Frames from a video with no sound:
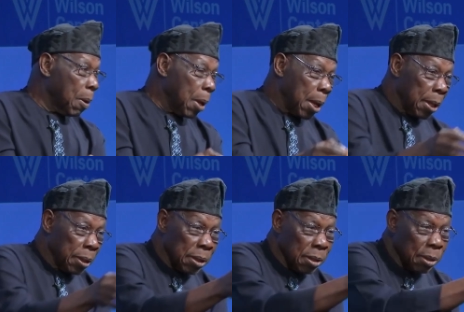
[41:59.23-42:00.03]

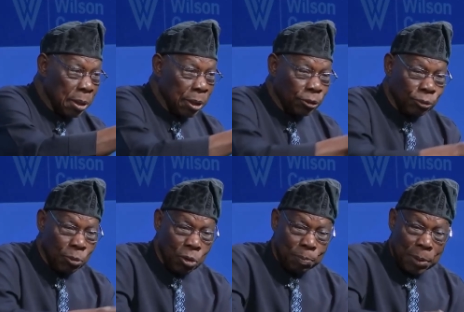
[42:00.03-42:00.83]
in a
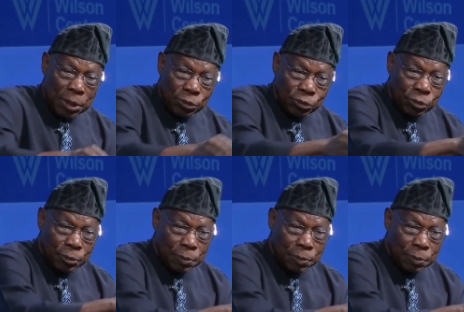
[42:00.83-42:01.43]
small place.